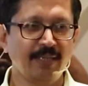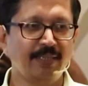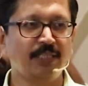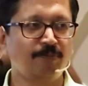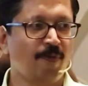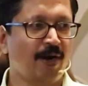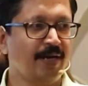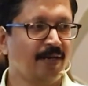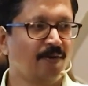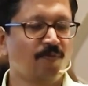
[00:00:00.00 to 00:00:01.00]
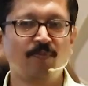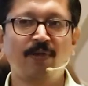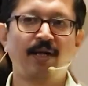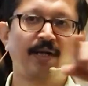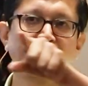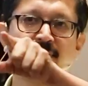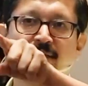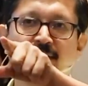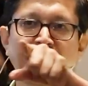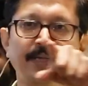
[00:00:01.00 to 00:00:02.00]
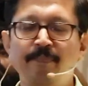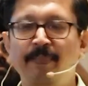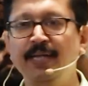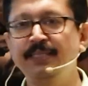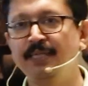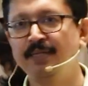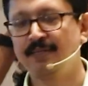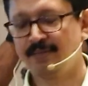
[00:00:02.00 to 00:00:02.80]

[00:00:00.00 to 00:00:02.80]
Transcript: in this one, the major